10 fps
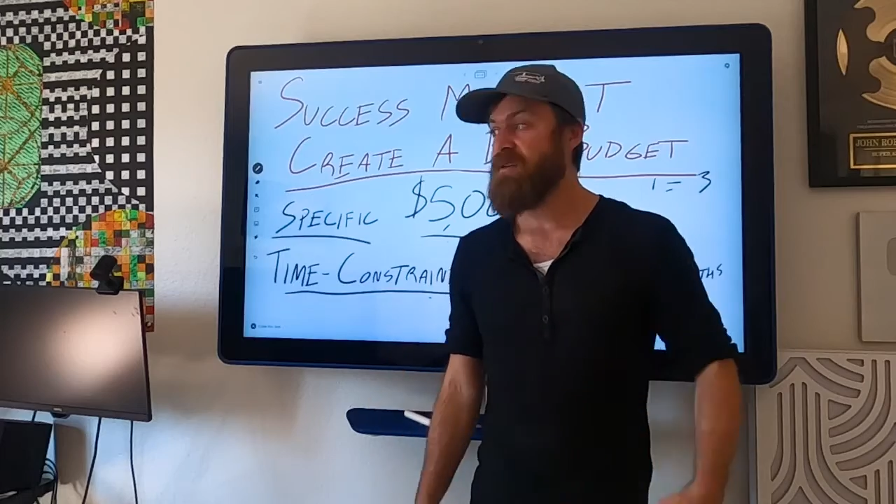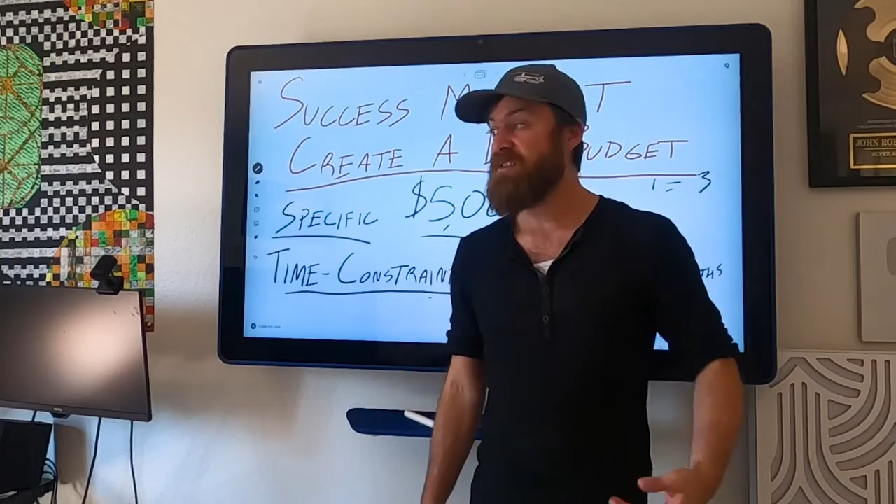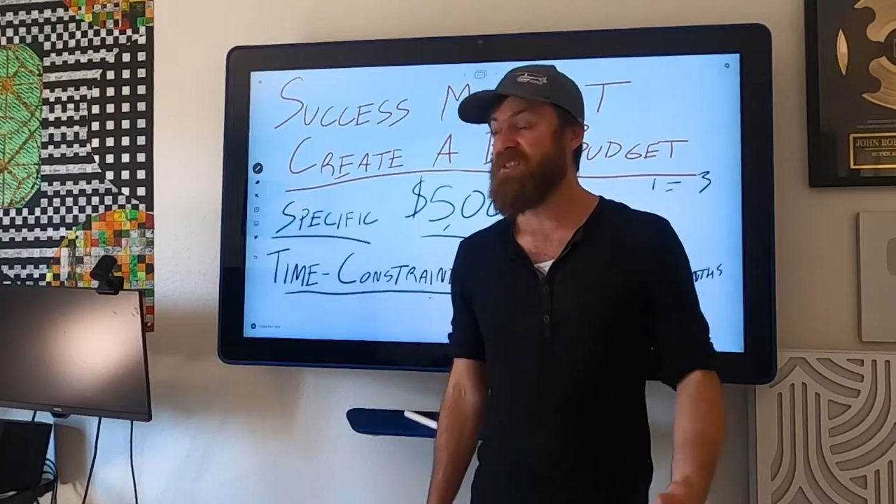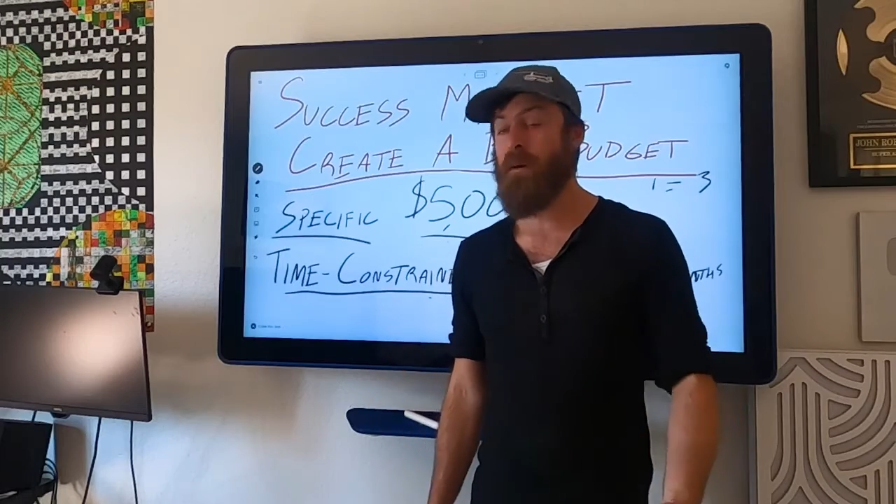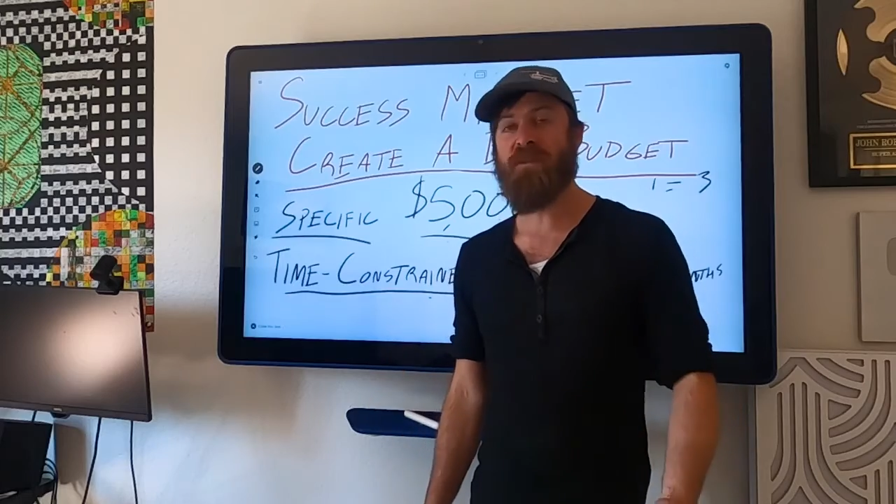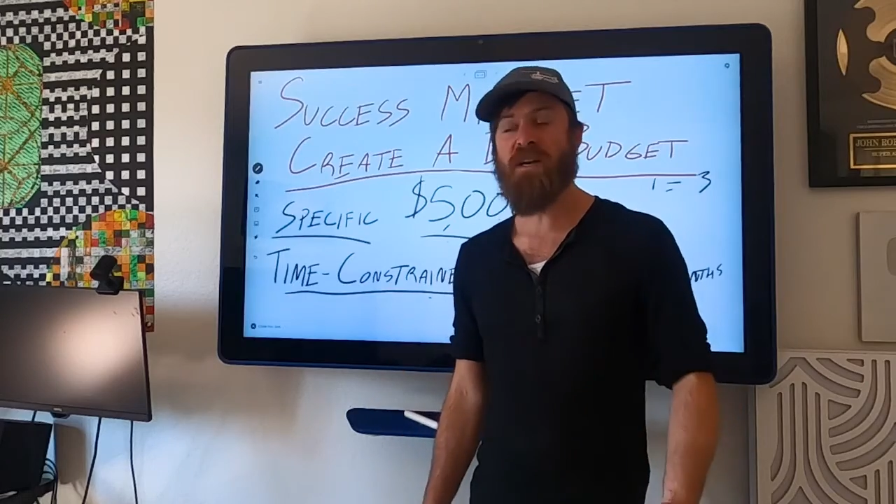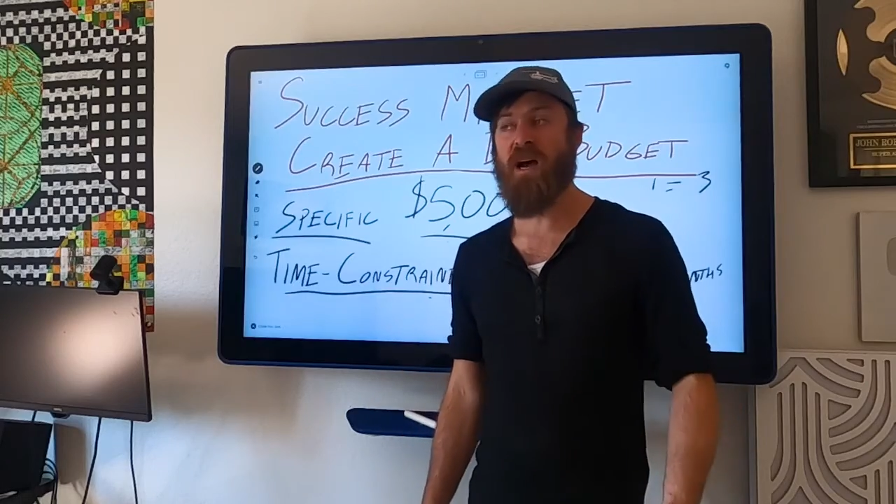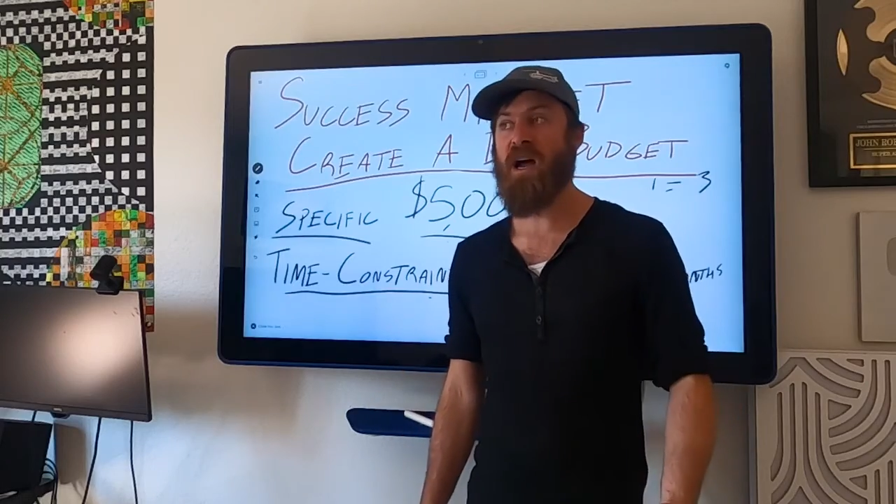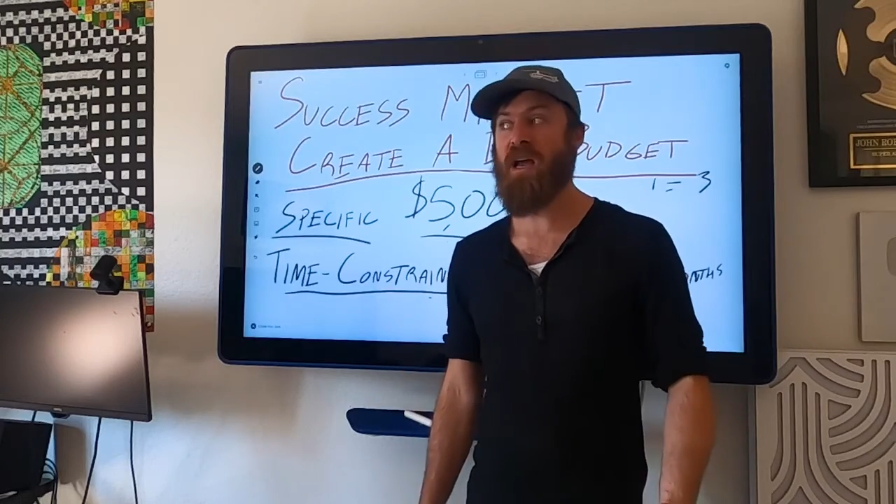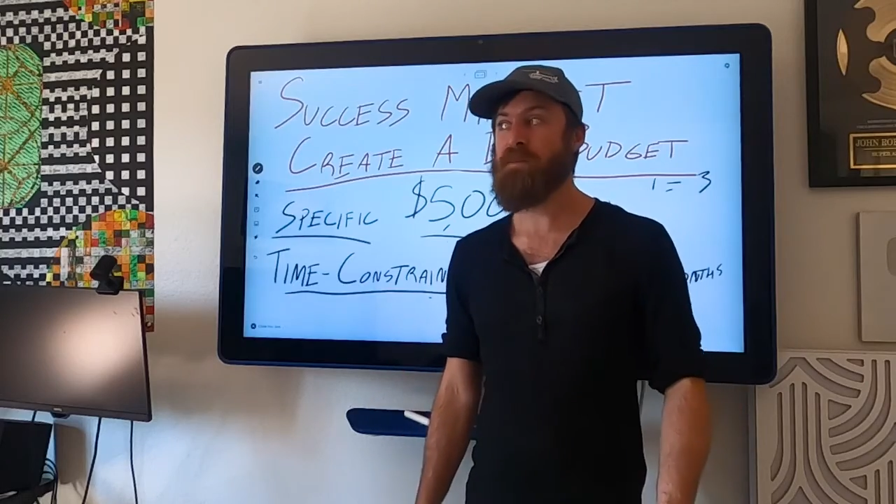
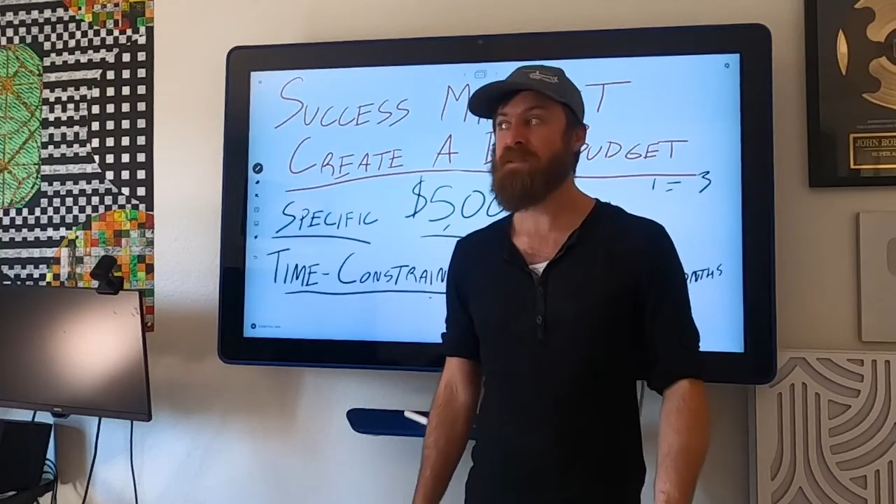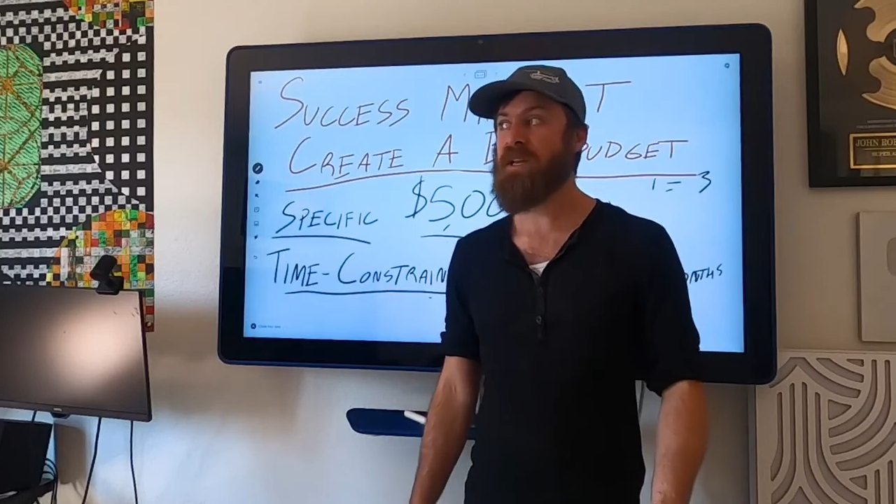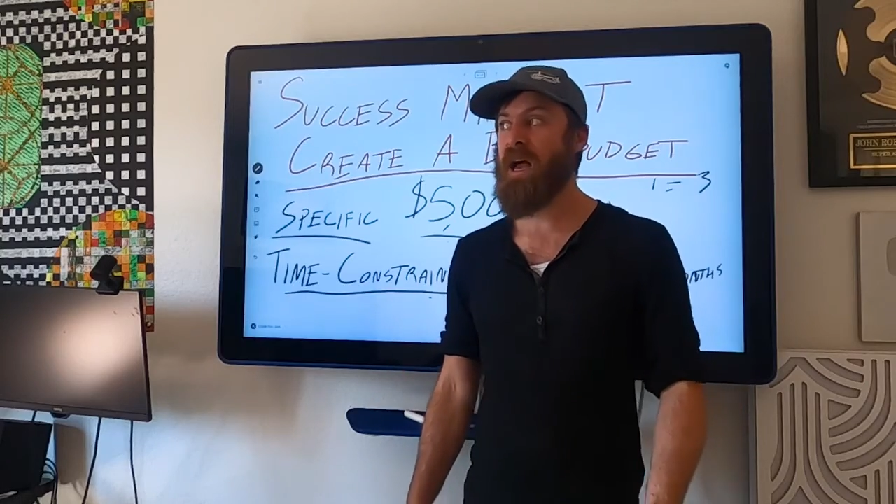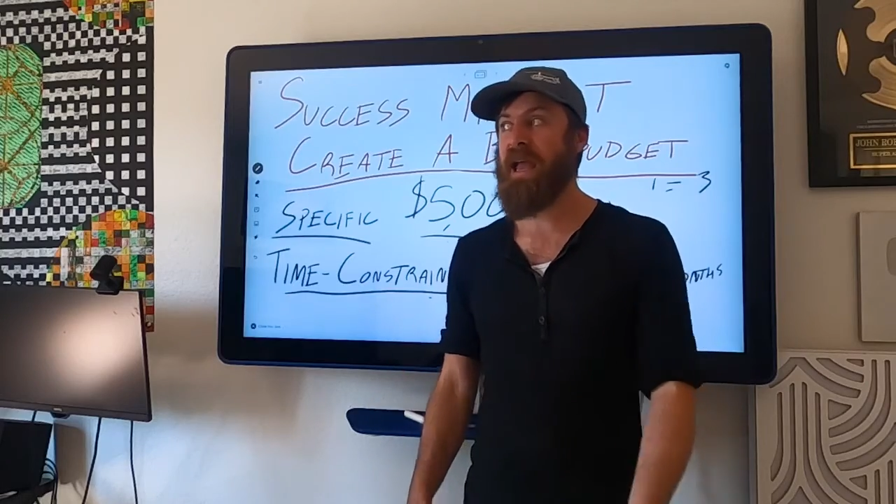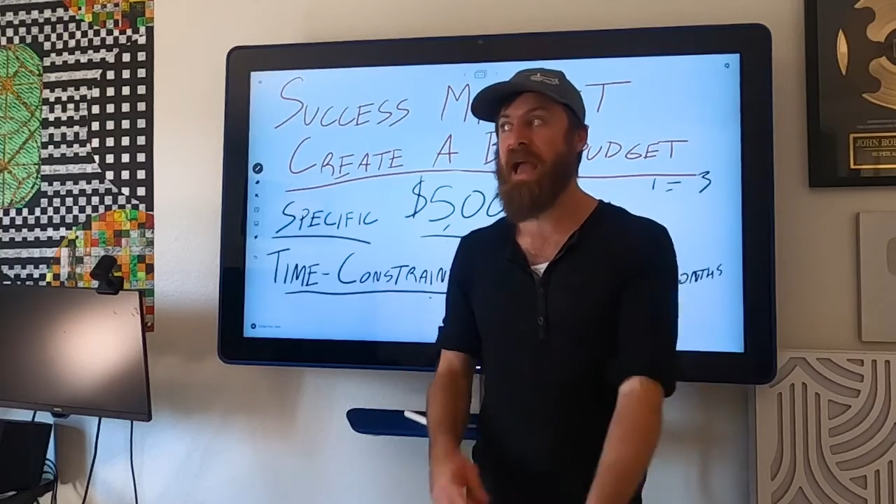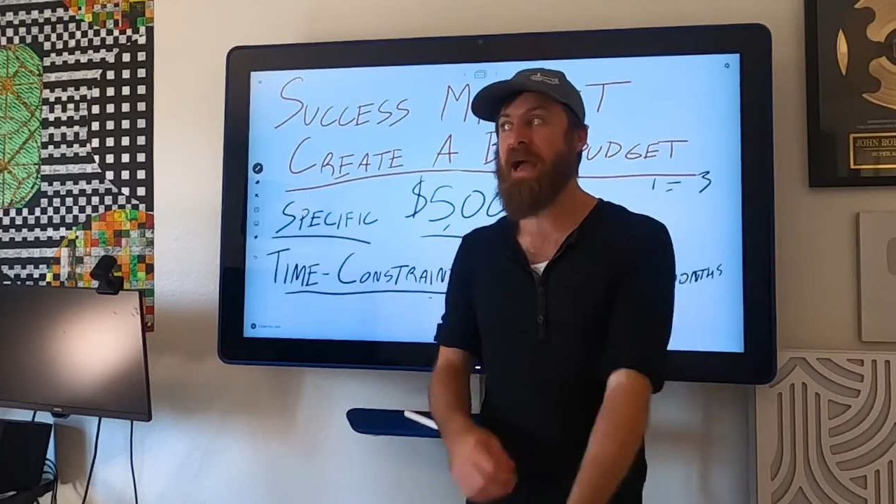Sometimes I